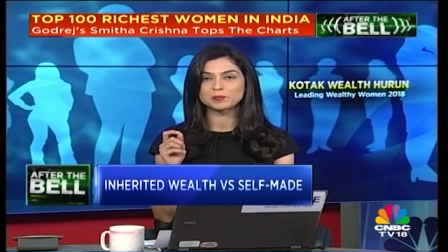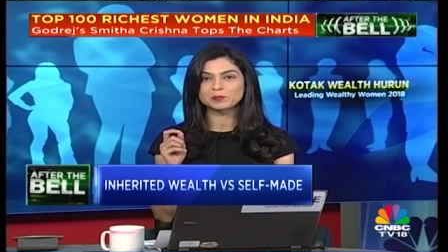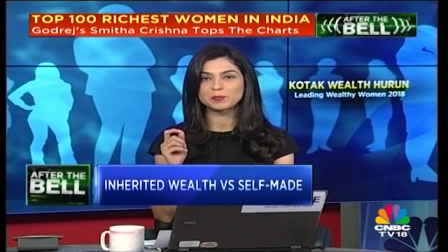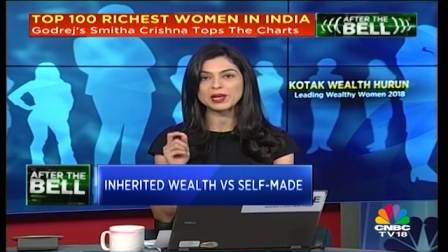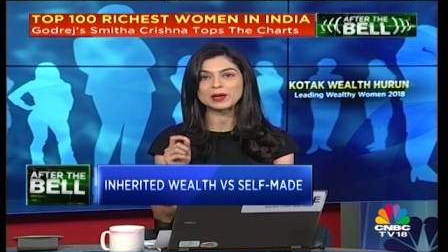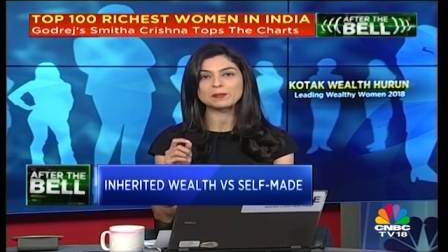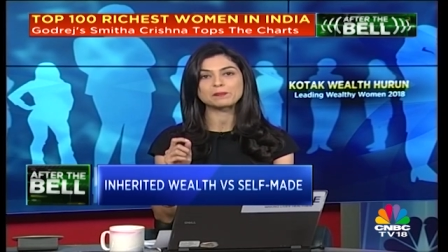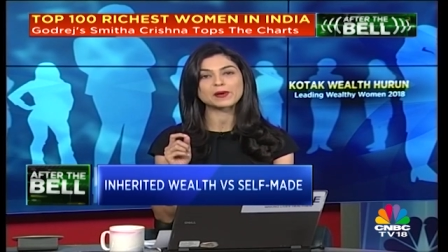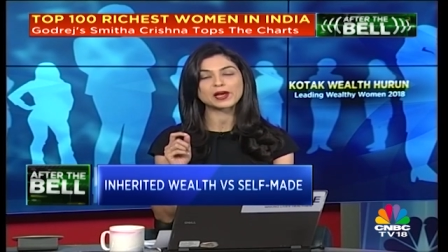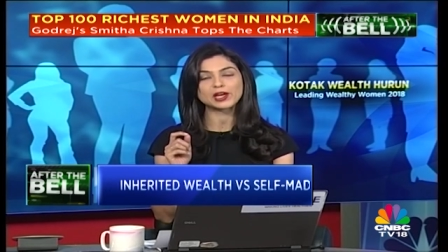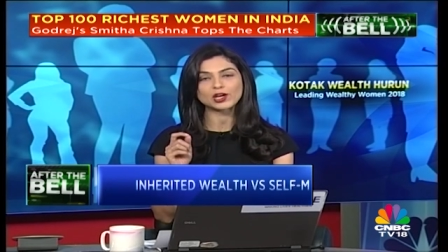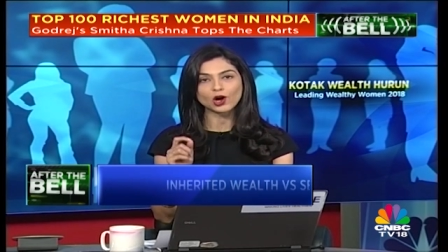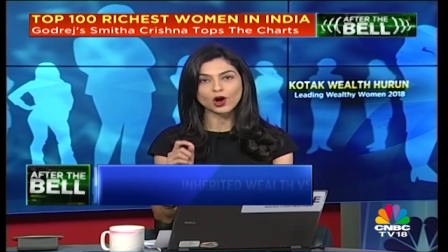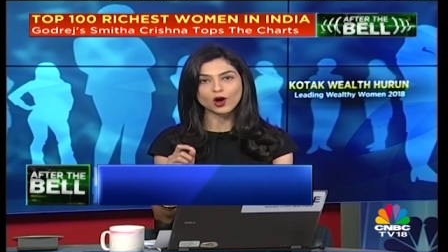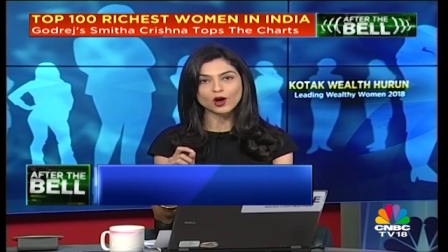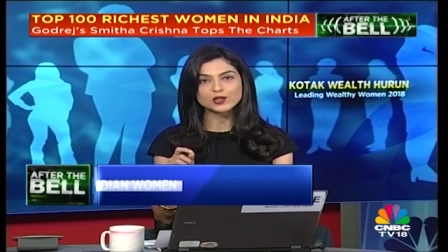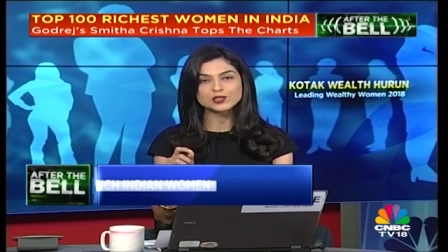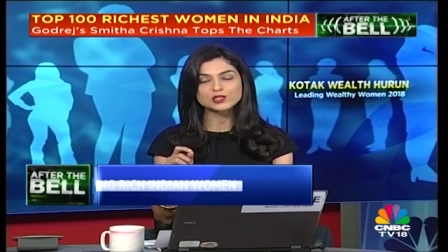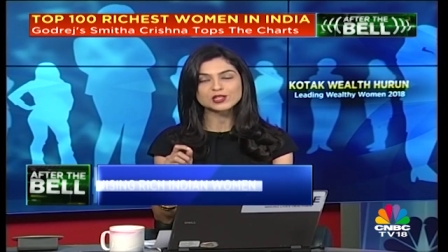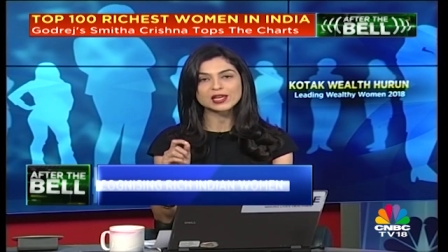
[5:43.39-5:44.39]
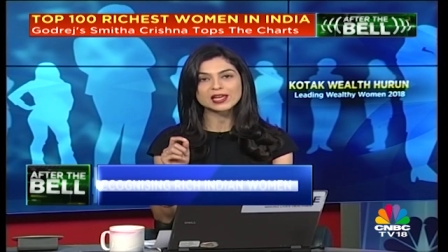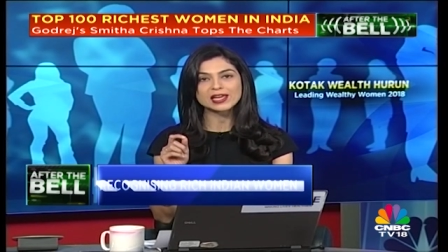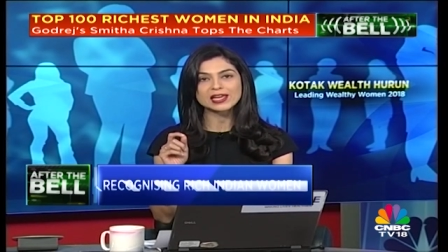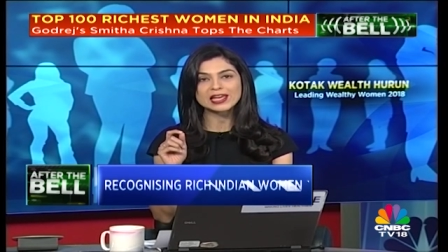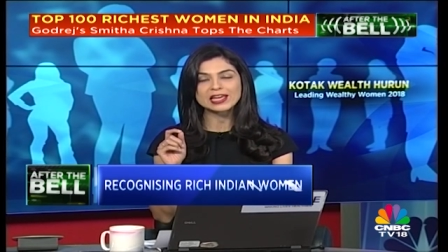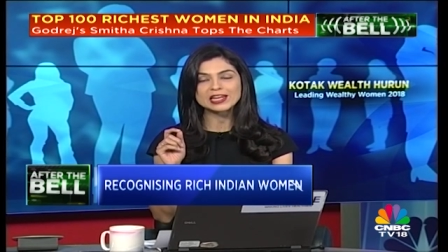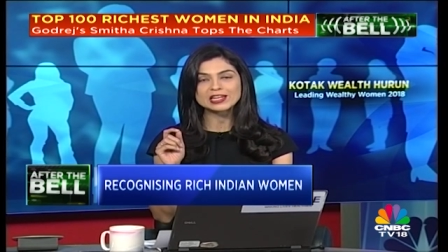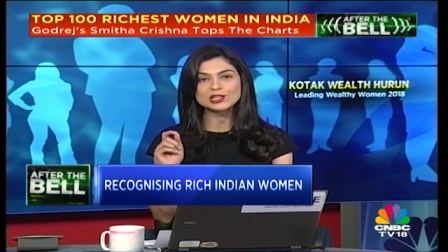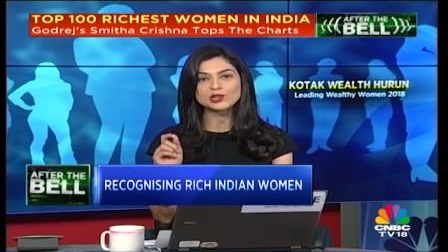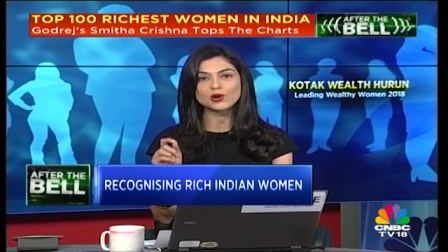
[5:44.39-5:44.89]
be because
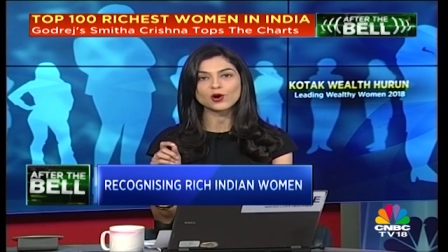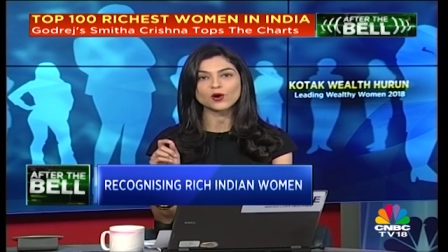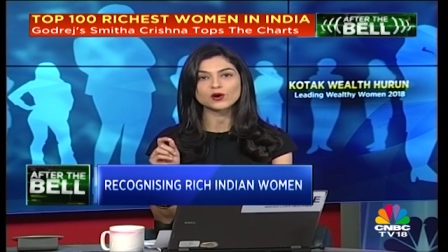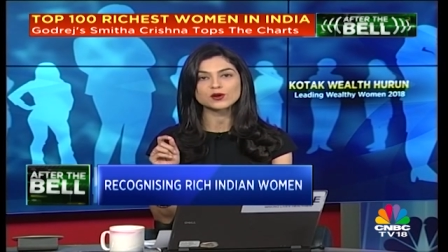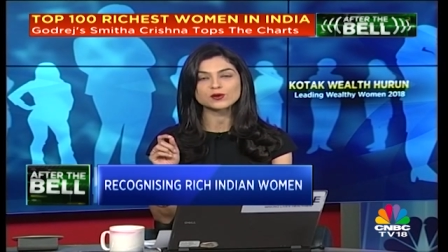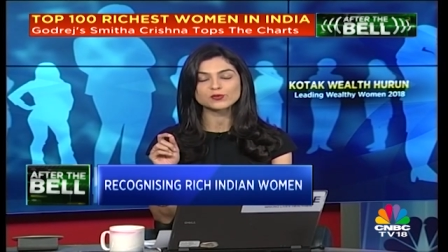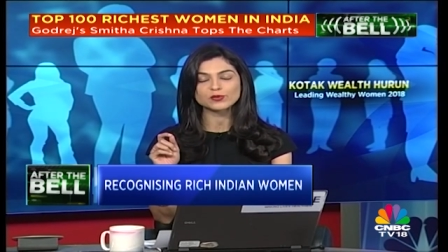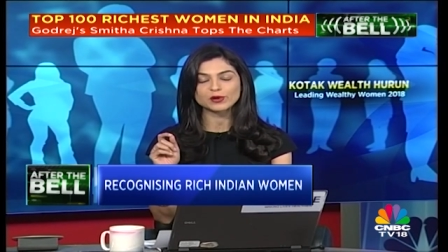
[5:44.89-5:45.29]
in your